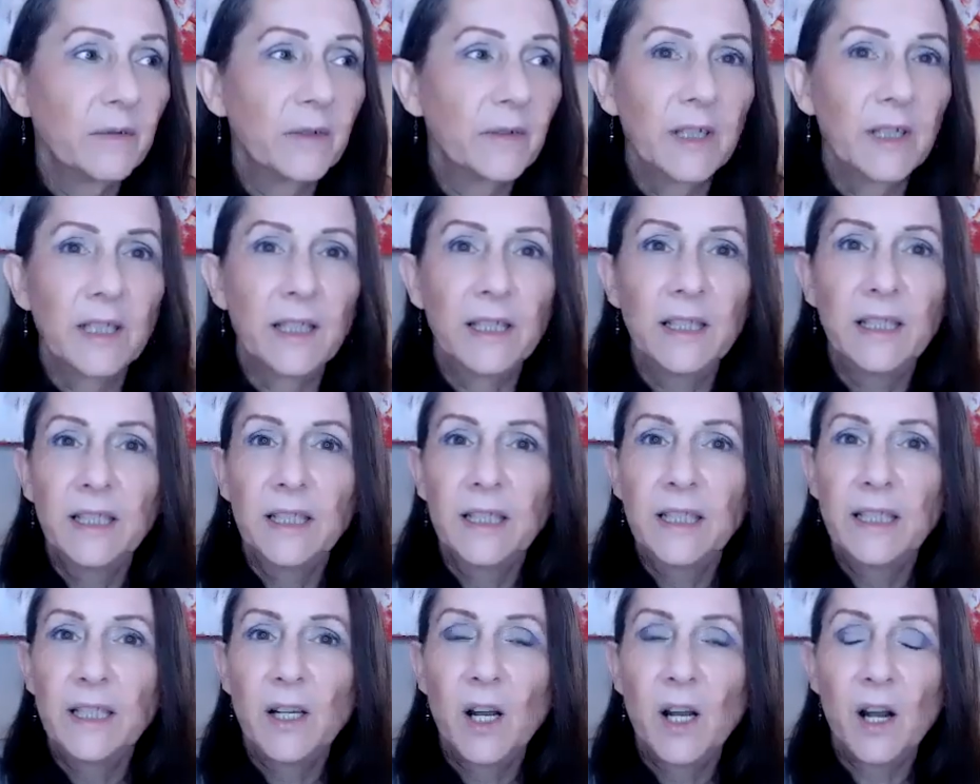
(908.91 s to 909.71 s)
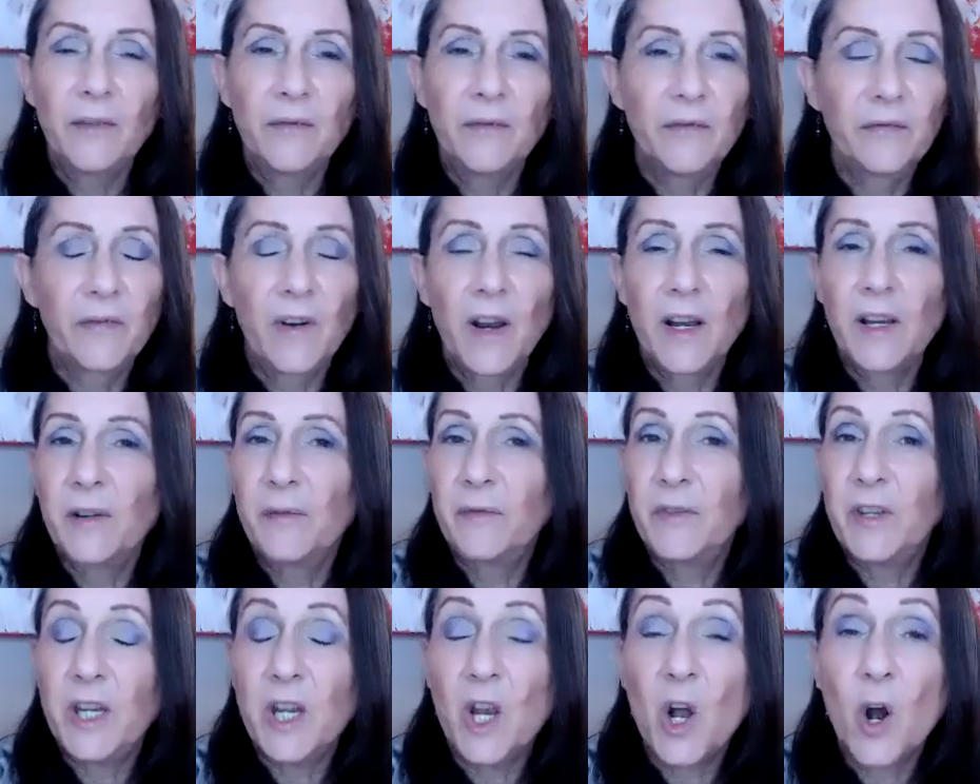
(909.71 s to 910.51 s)

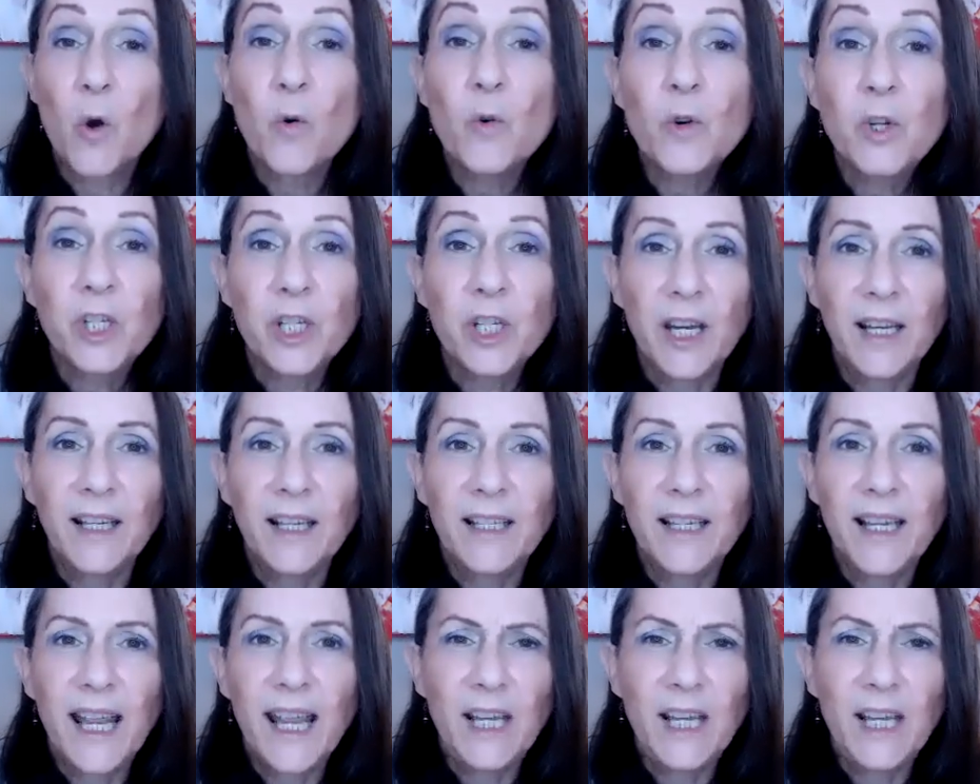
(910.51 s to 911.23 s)
the ocean